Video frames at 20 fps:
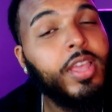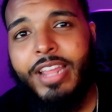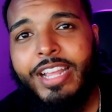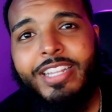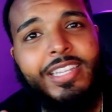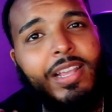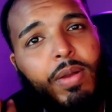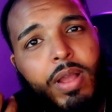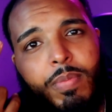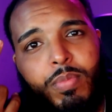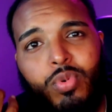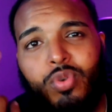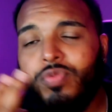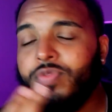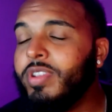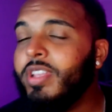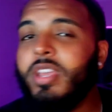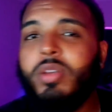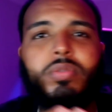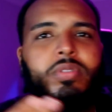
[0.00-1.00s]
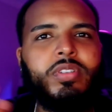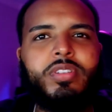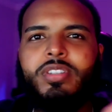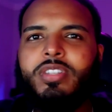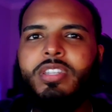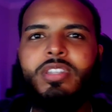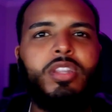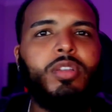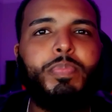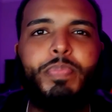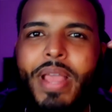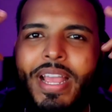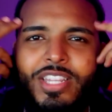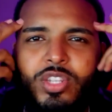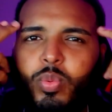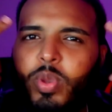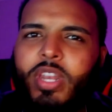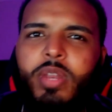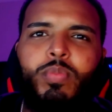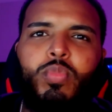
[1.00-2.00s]
That's how I moved. It was the
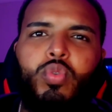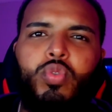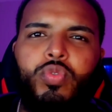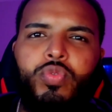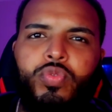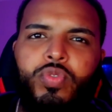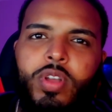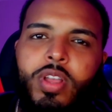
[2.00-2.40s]
best way to move.